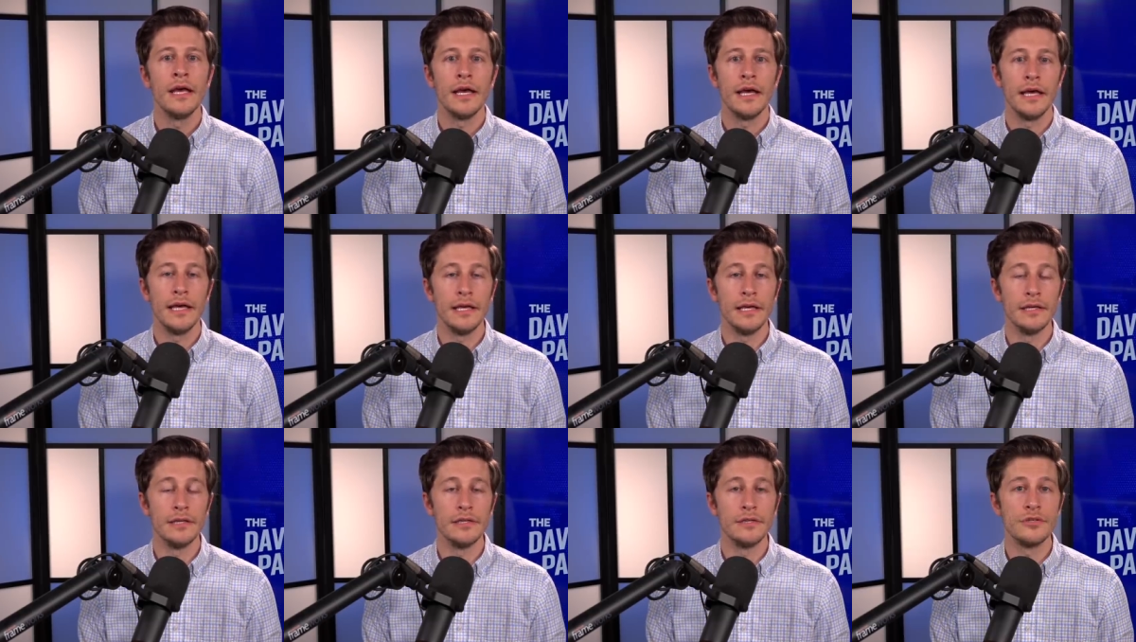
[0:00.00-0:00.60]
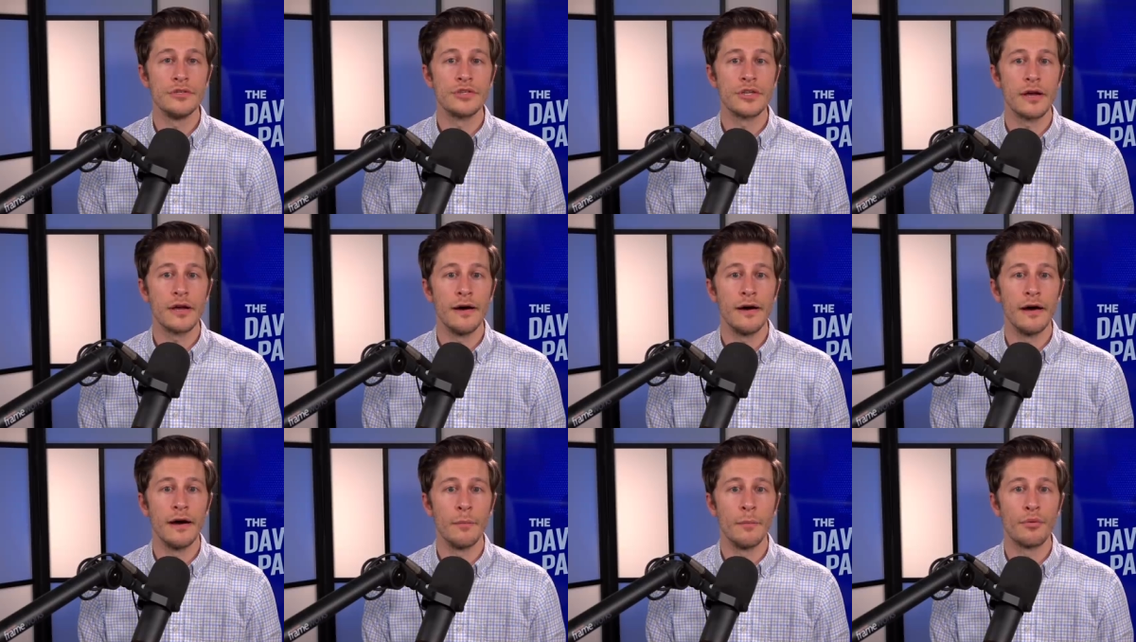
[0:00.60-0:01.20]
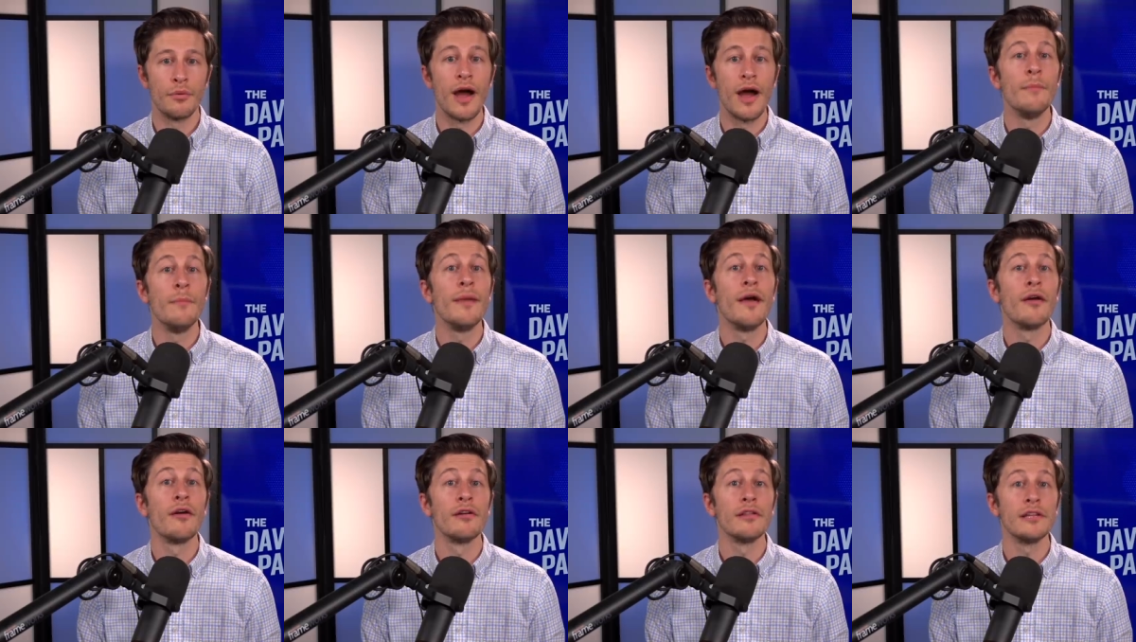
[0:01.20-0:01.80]
is uh,
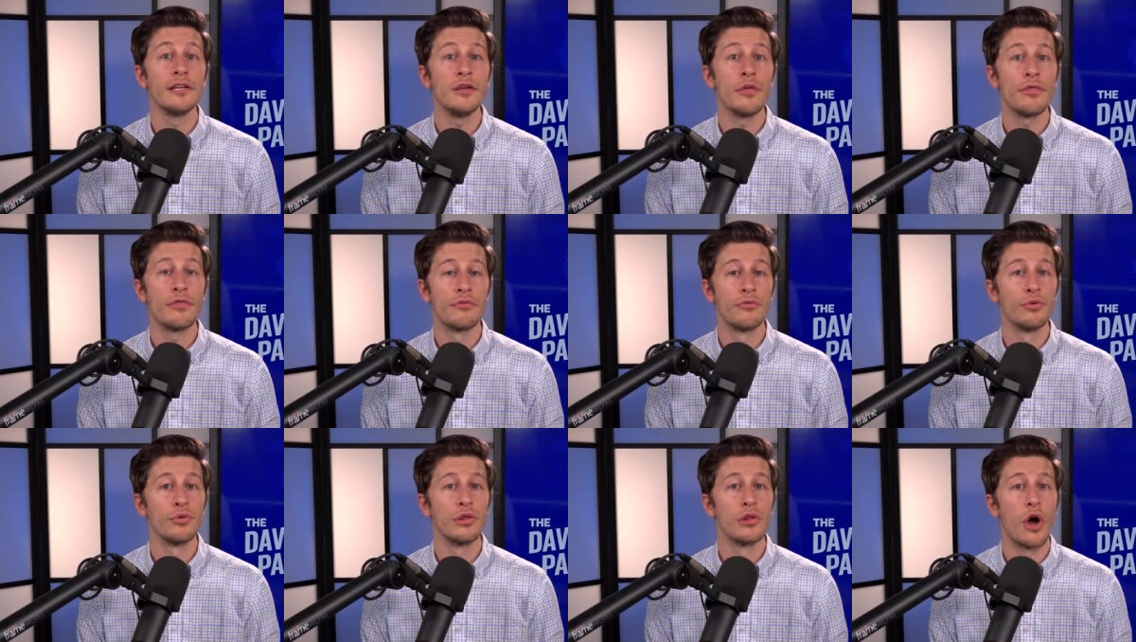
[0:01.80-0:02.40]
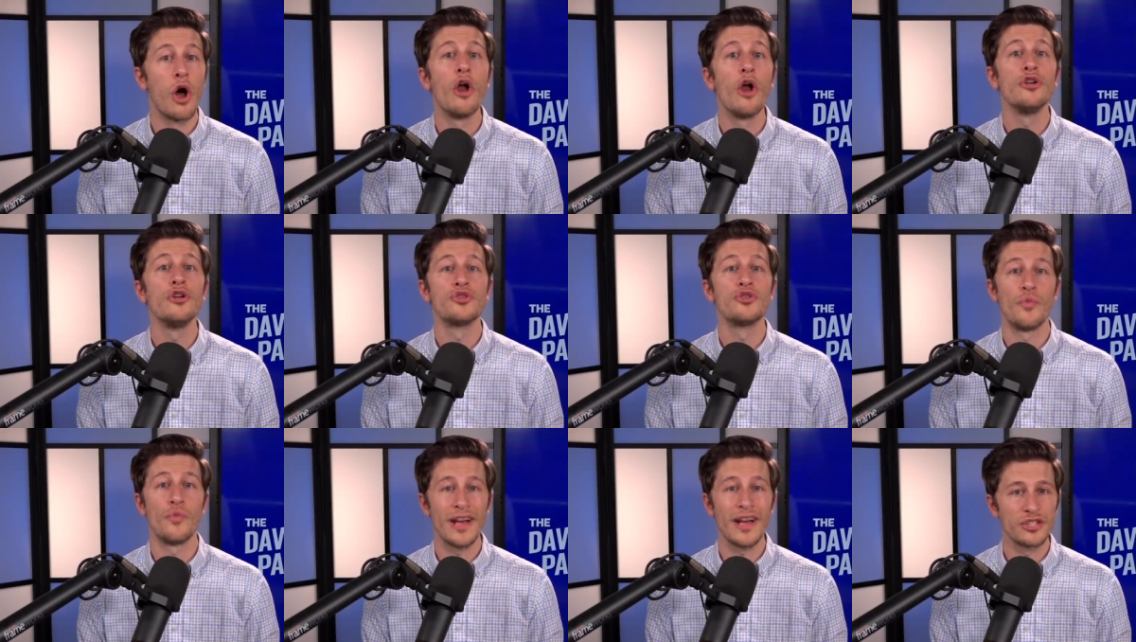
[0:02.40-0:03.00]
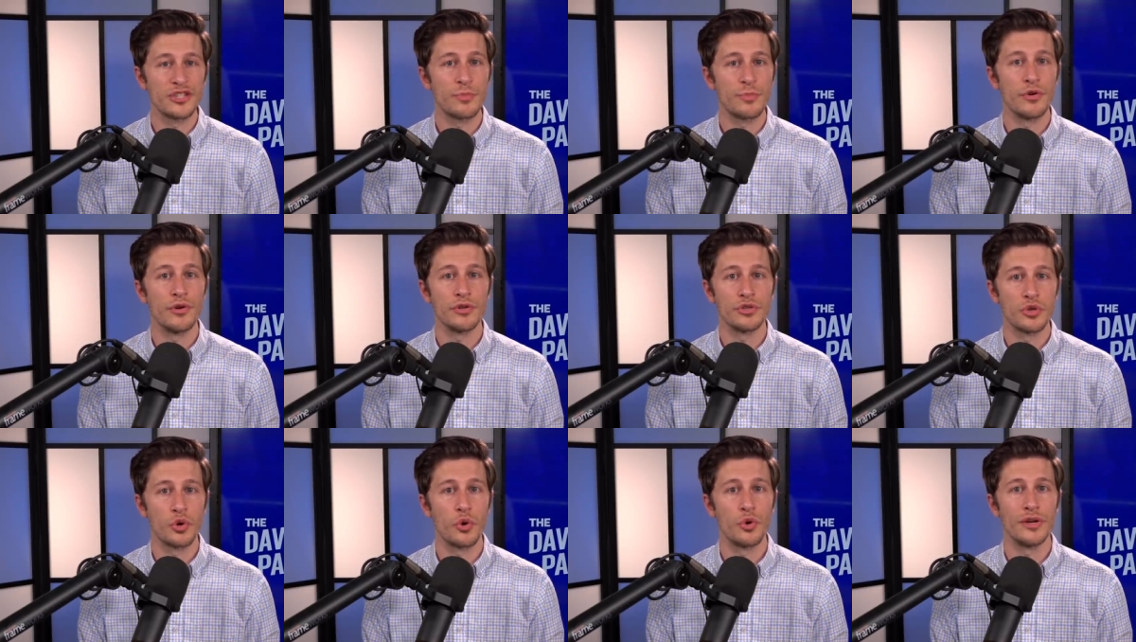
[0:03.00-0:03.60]
primarily through large
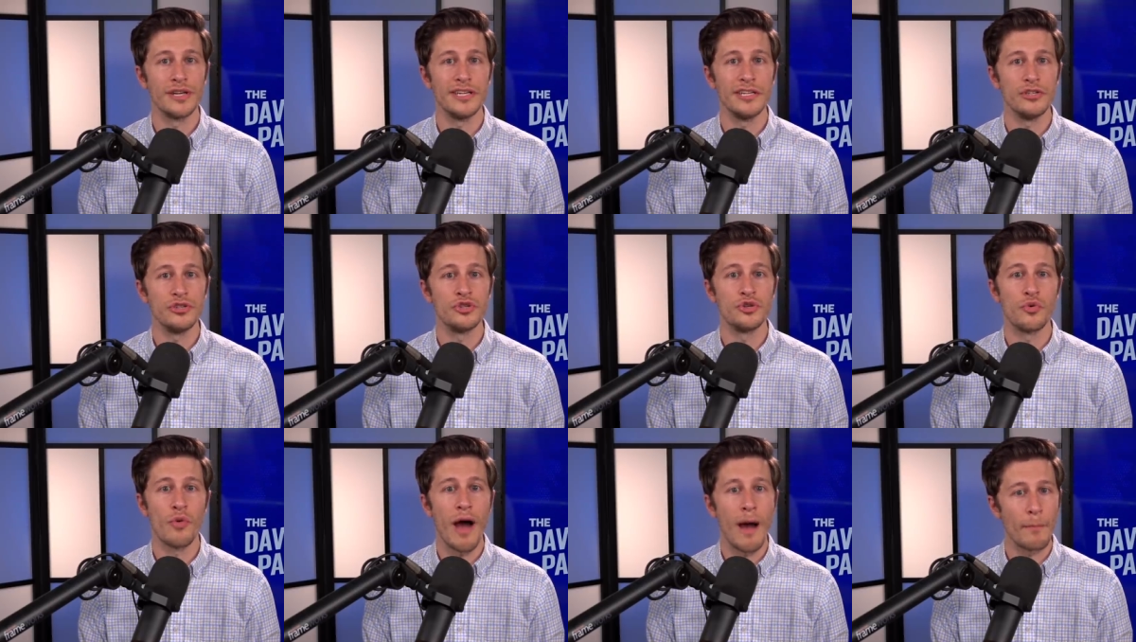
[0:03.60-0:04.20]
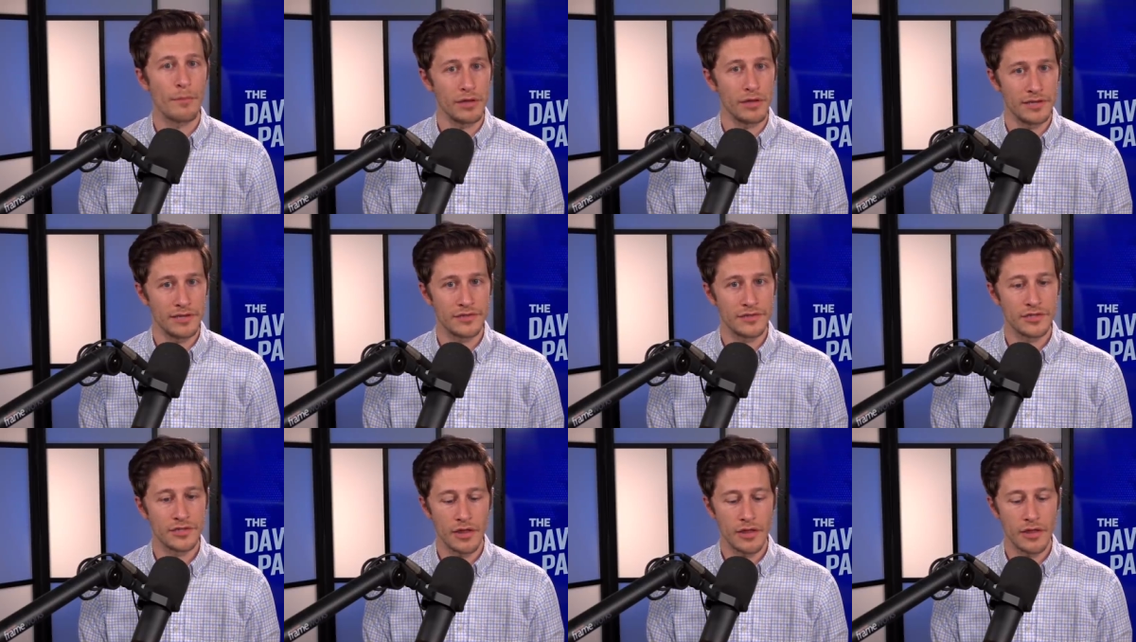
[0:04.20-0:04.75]
respiratory droplets.